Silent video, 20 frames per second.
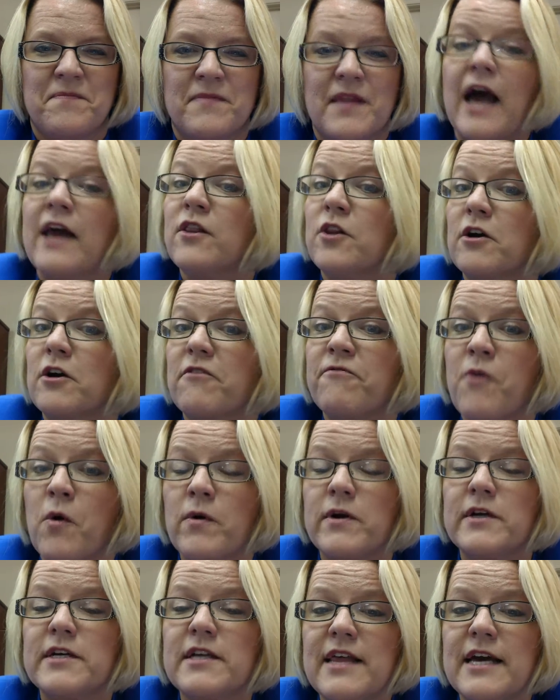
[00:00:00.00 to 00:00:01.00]
I look
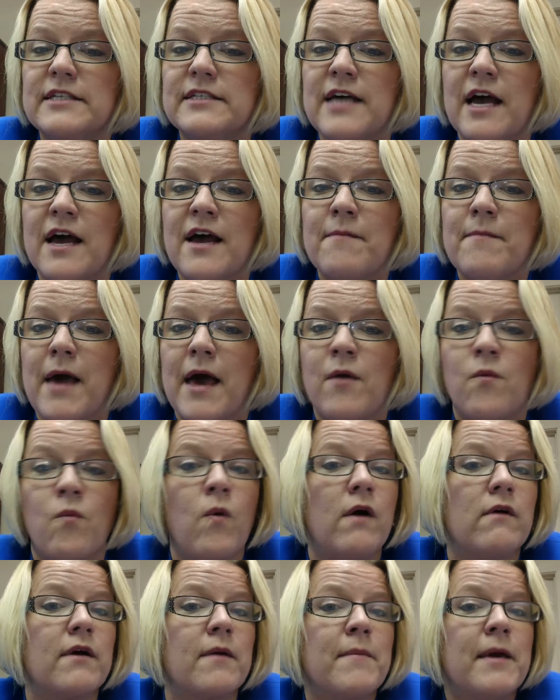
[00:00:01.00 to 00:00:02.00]
forward to that time and
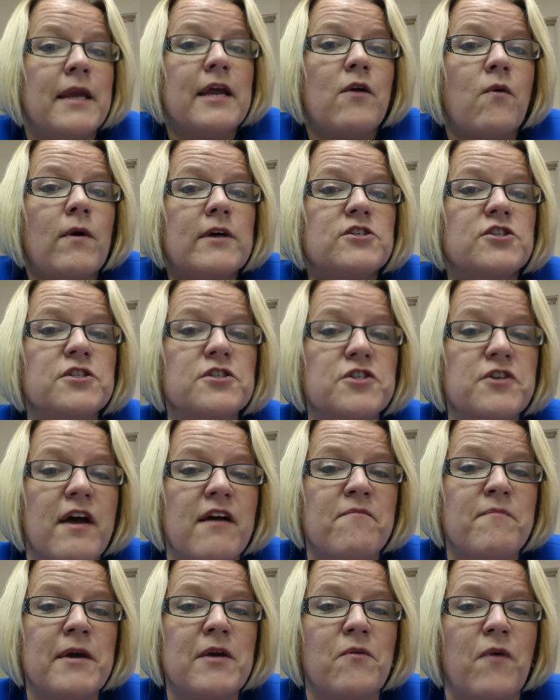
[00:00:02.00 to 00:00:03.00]
welcome any questions you
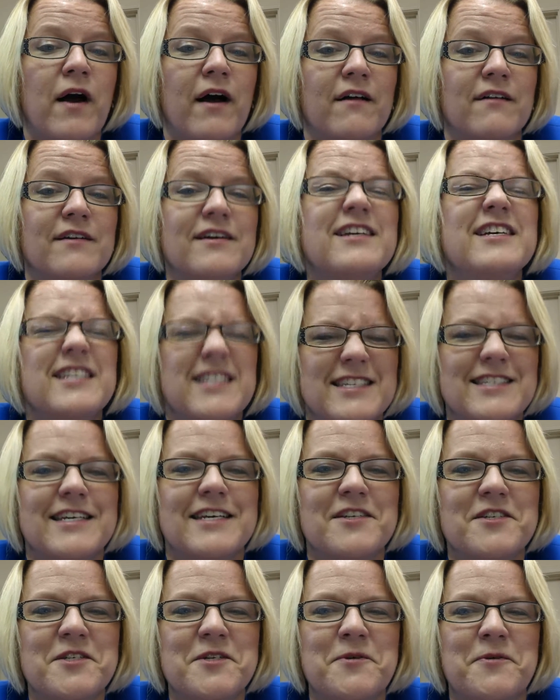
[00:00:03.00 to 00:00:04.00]
have meanwhile. See
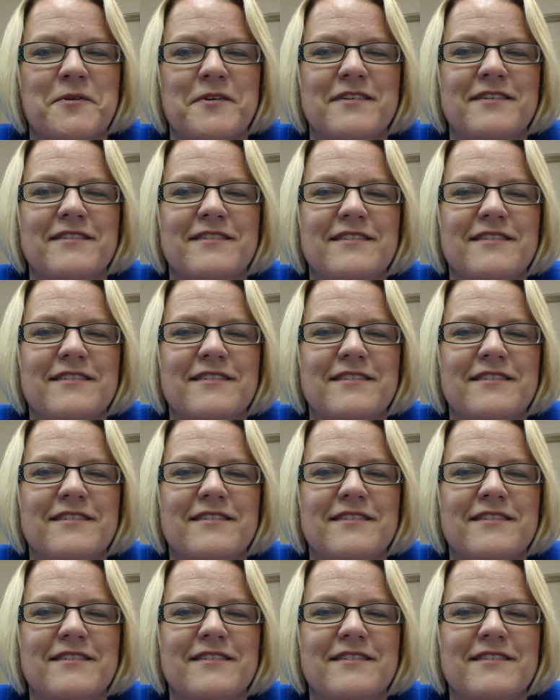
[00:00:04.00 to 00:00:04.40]
you soon.